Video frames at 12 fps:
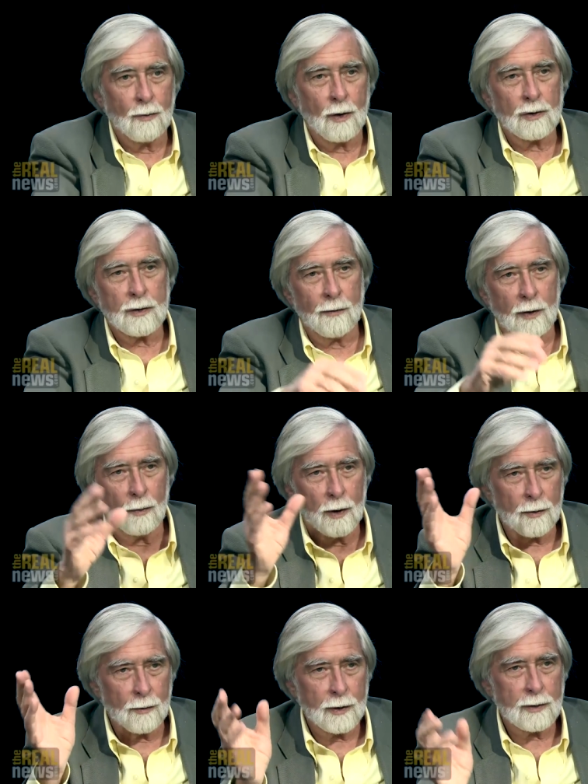Roosevelt,
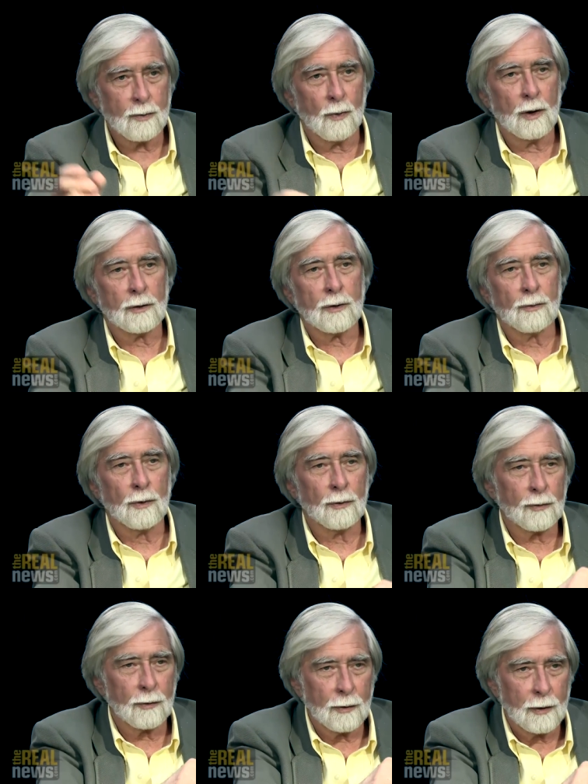whether it's Walter
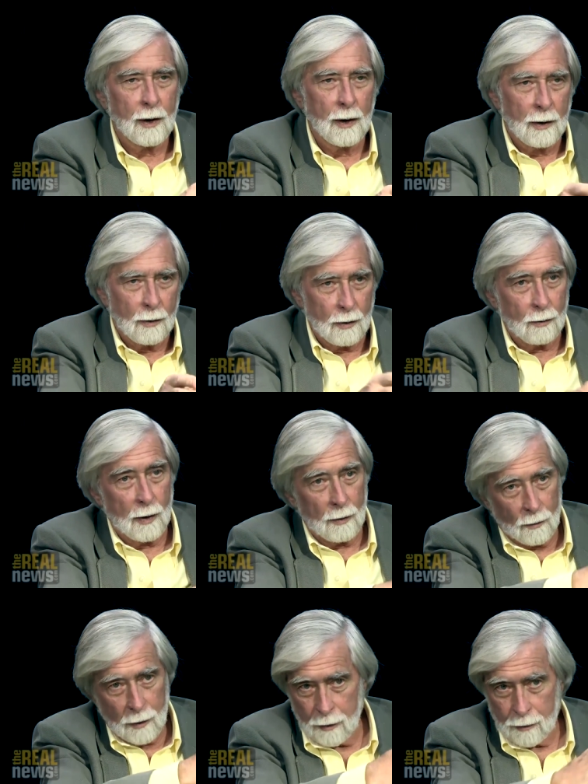Reuther, or
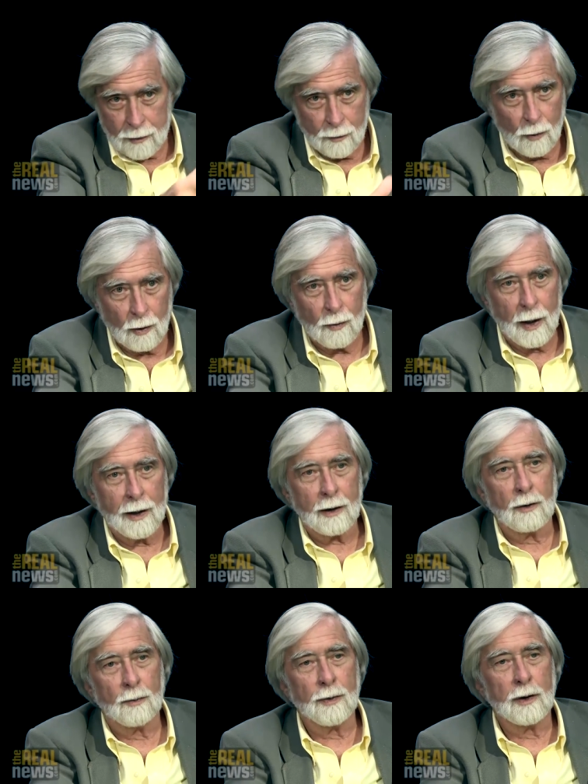wh whether it's more
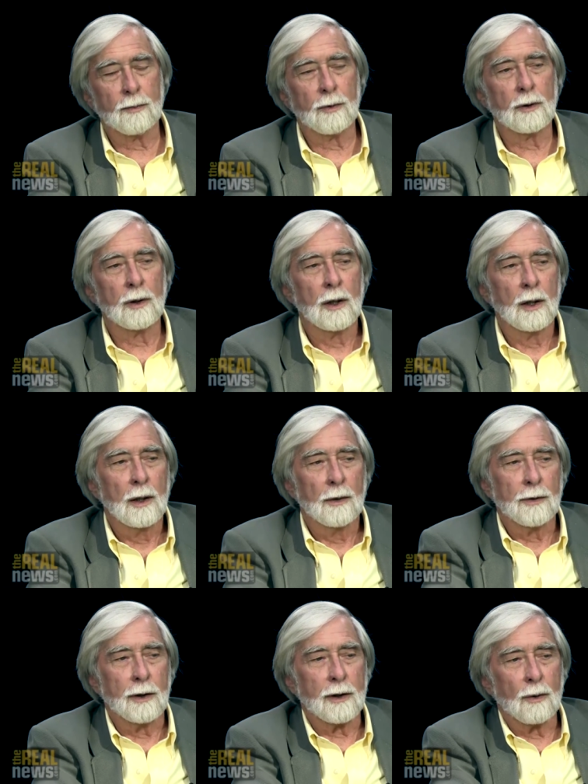radical people,
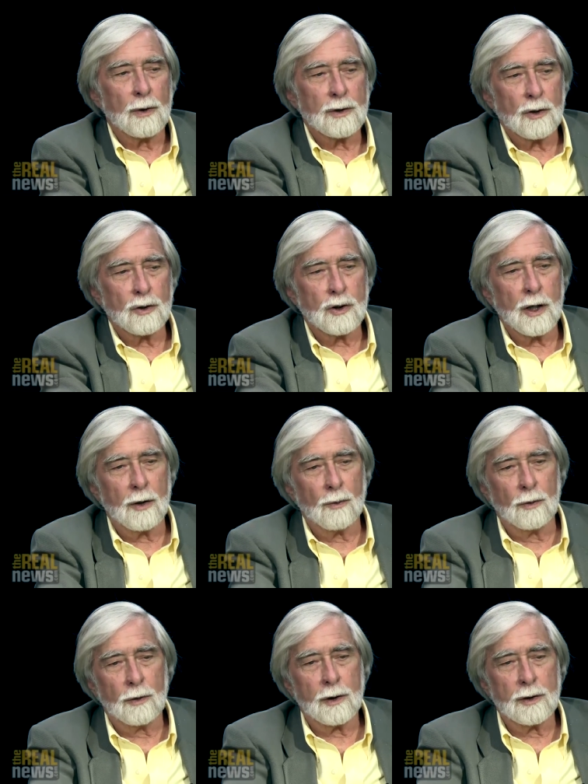that there was a
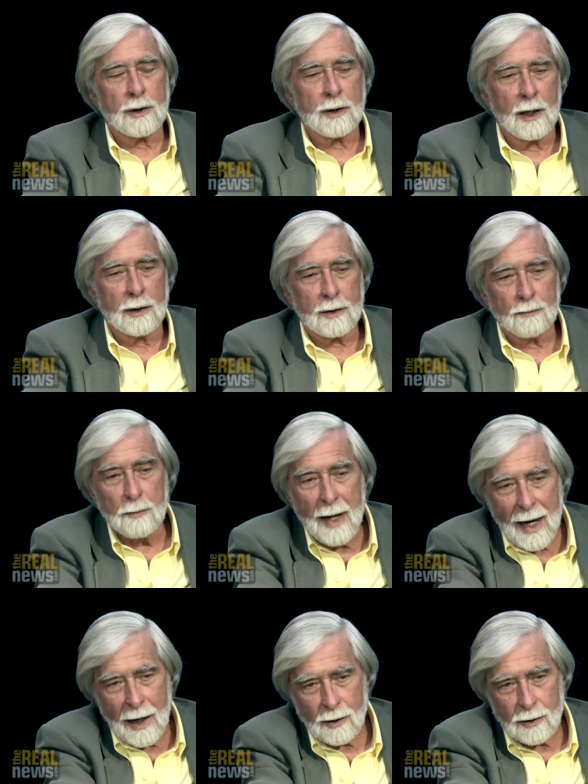general consensus,
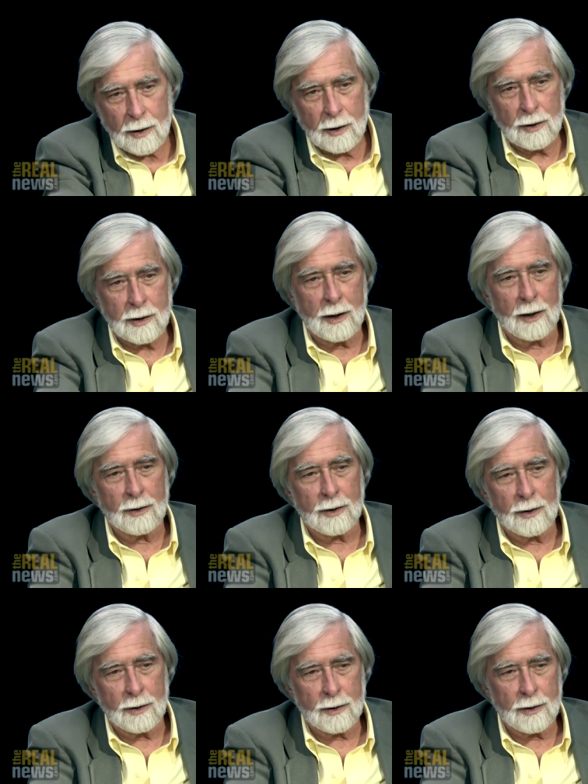mass
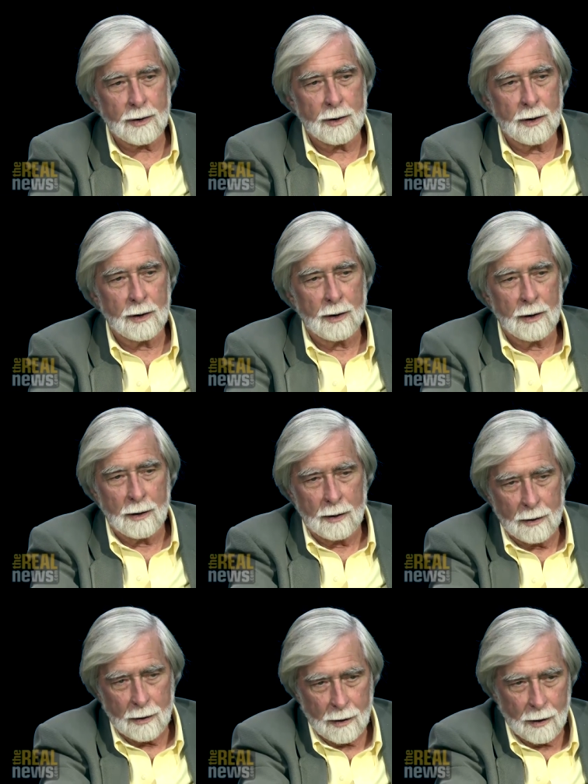consensus,
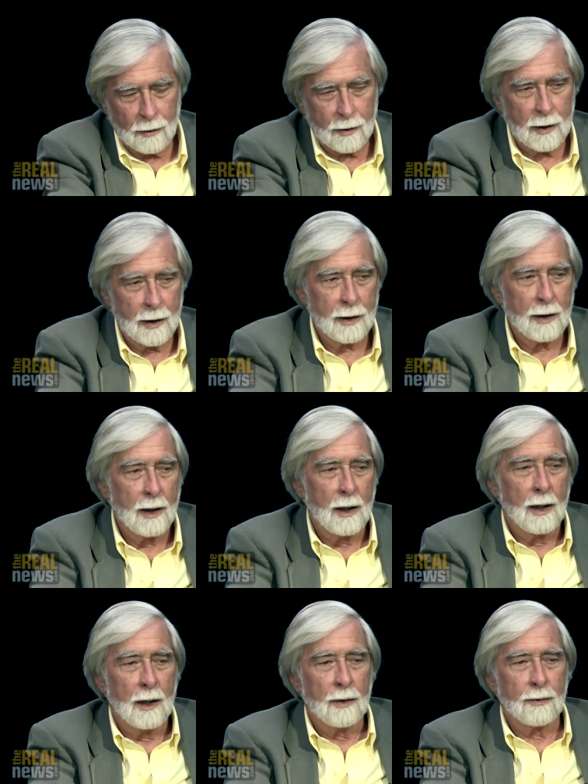okay,
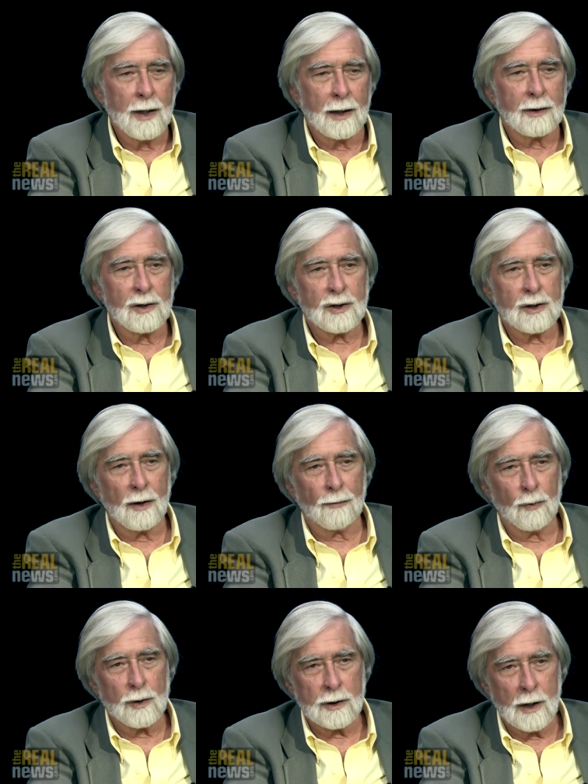that this
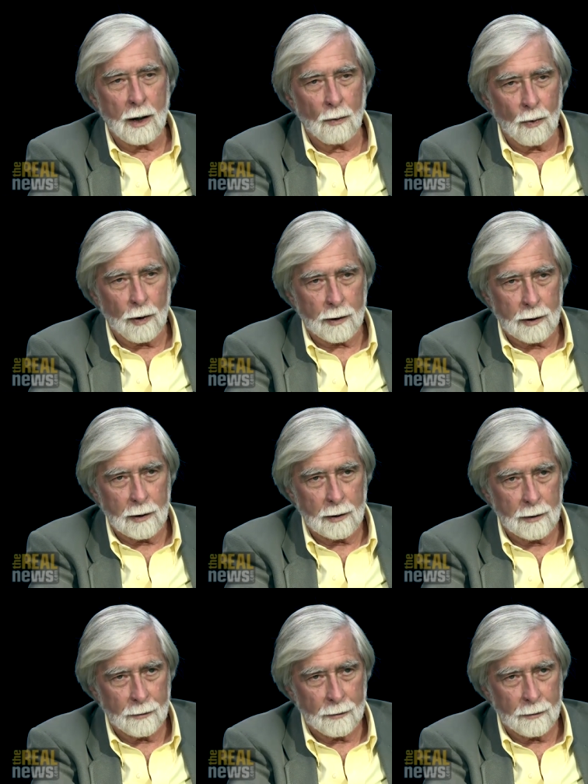stuff was not working.